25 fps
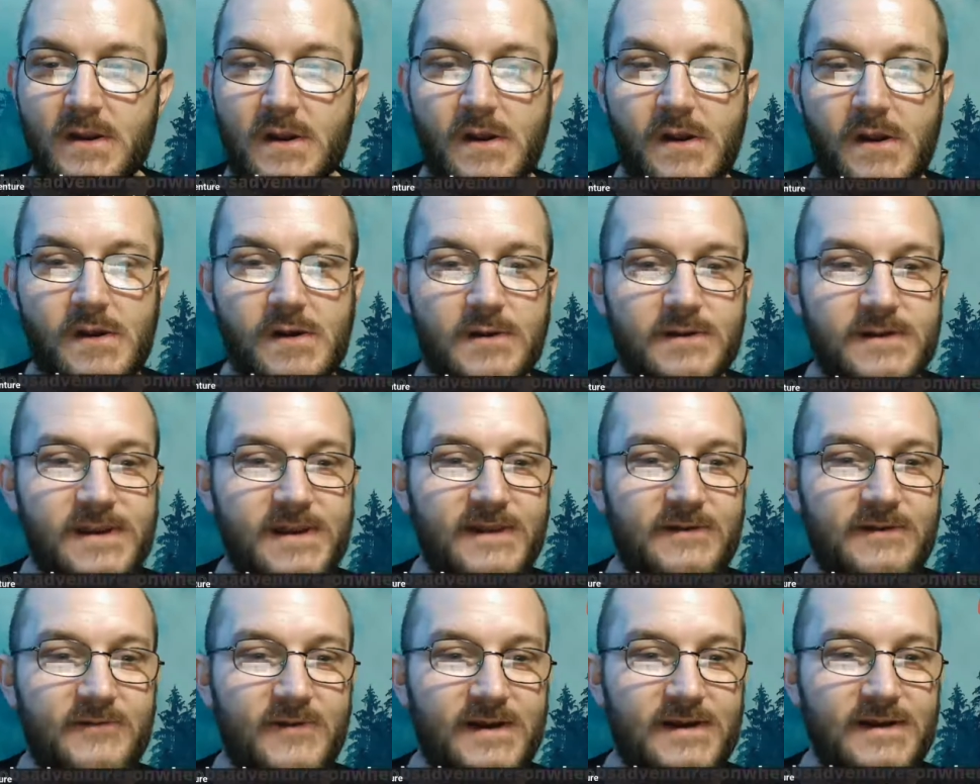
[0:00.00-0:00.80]
Oh,
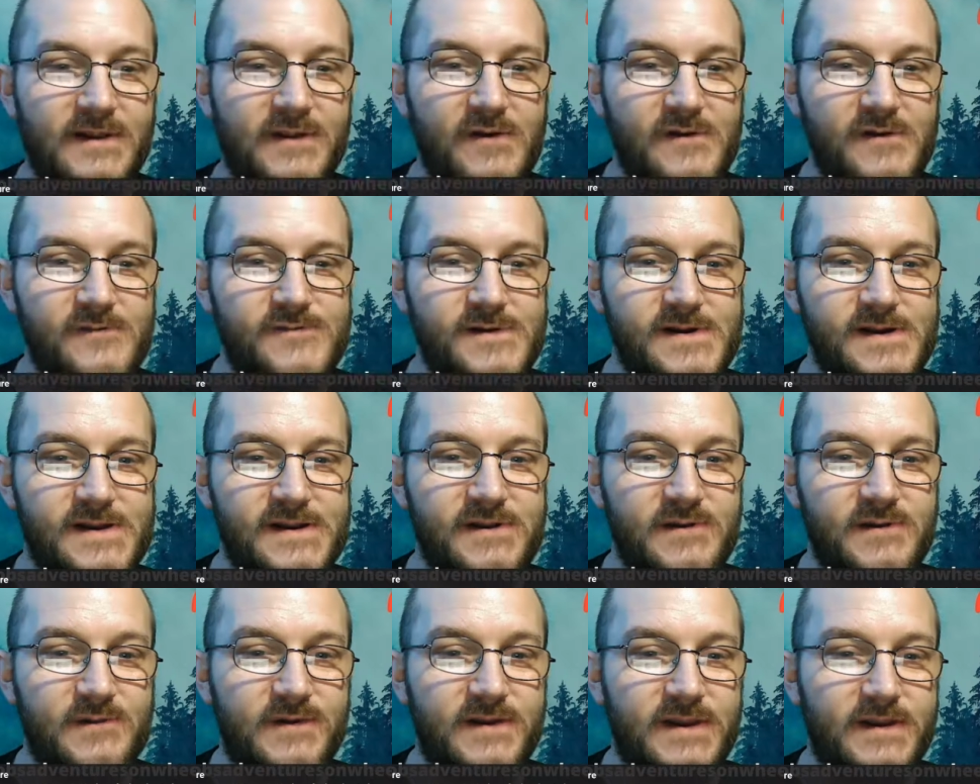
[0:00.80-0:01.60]
getting ready to go a
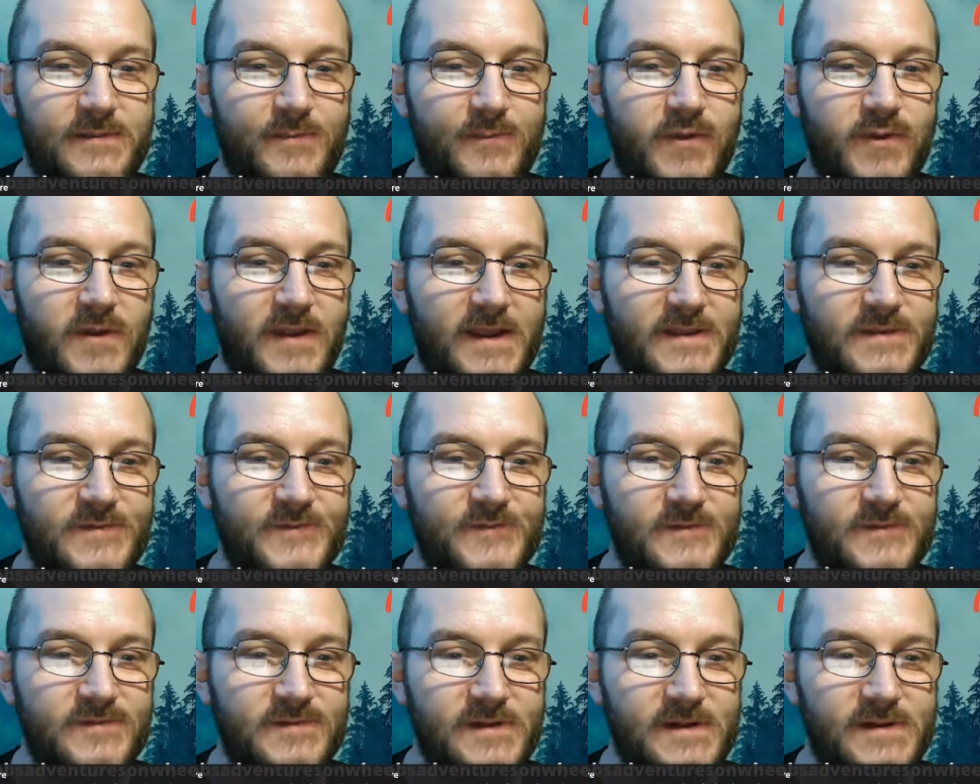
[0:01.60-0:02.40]
very unique
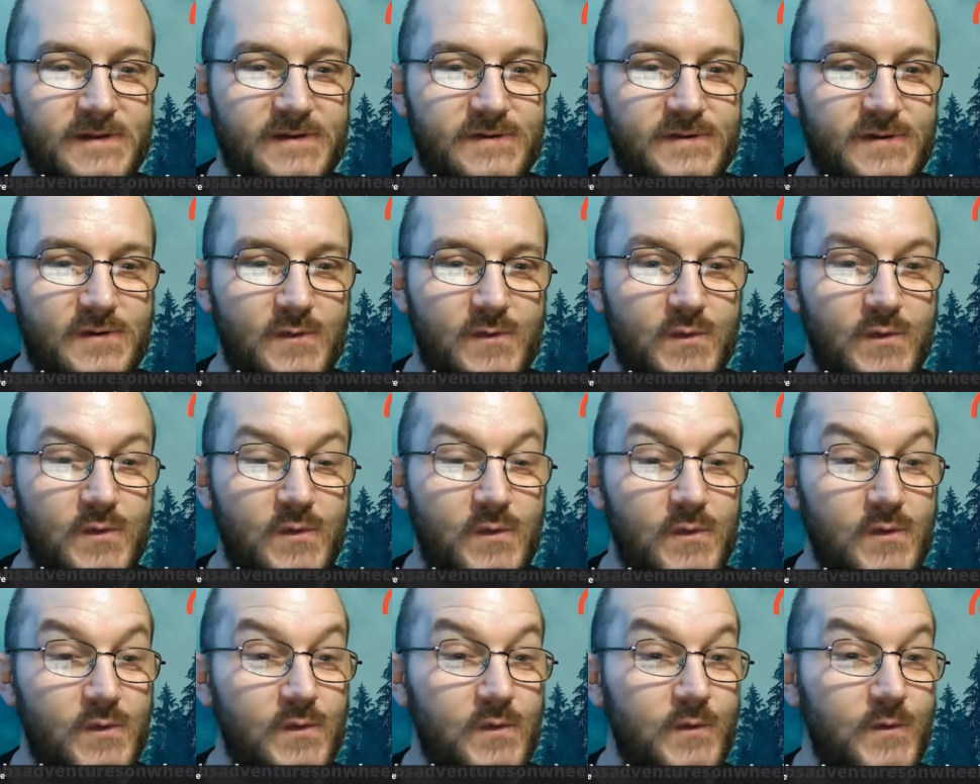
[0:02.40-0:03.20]
place for lunch.
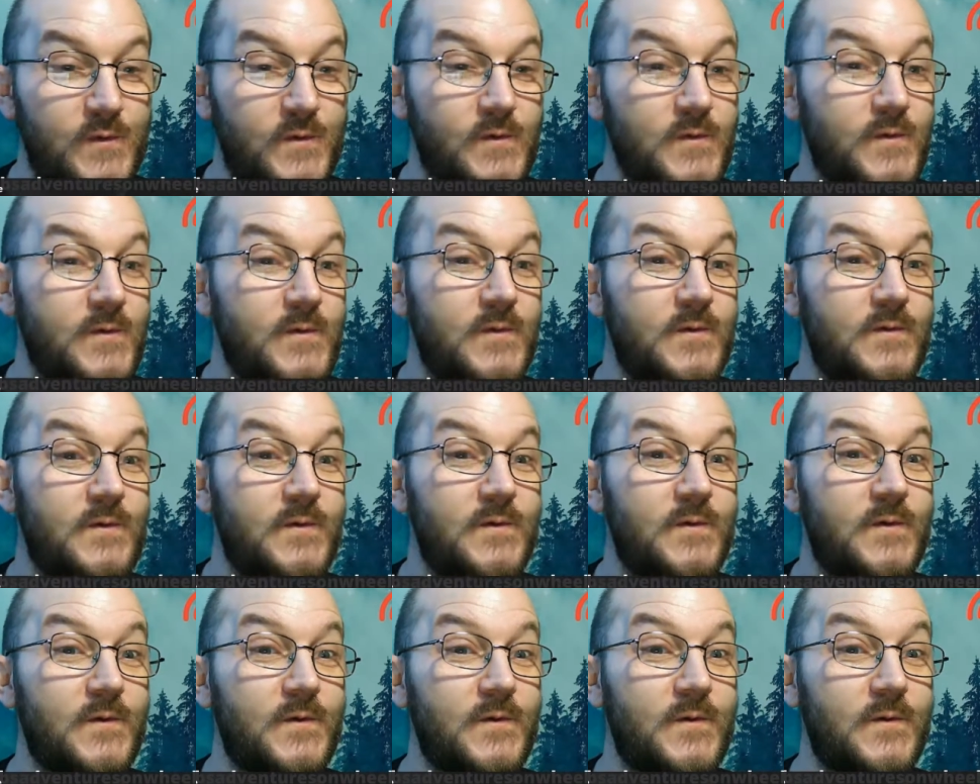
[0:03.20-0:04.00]

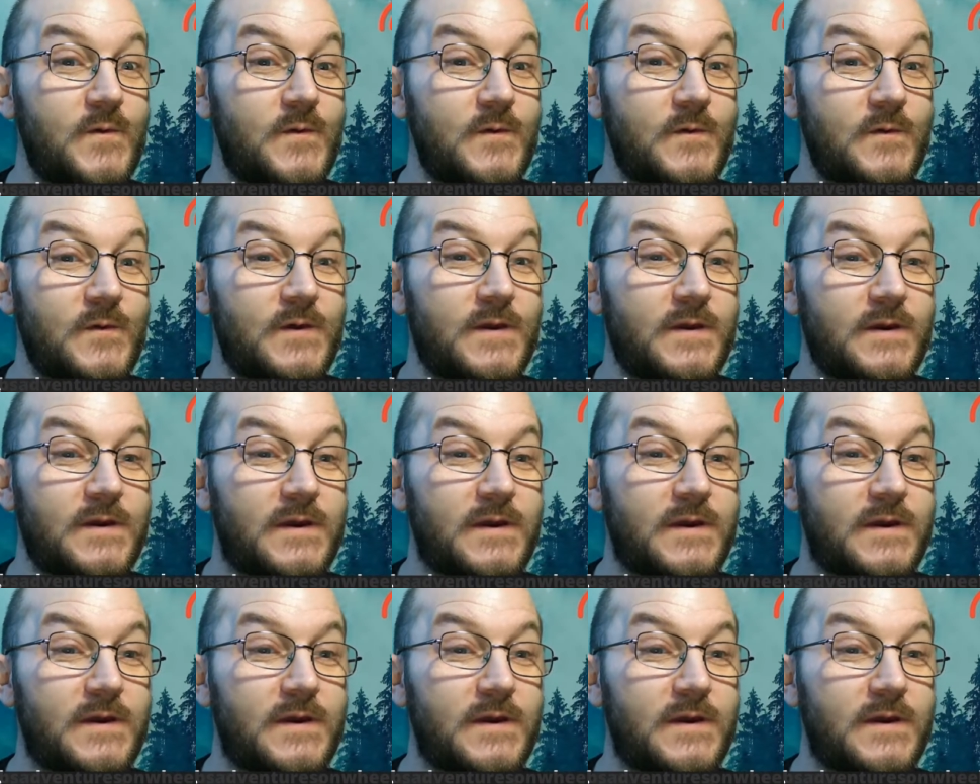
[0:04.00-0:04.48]
Woo!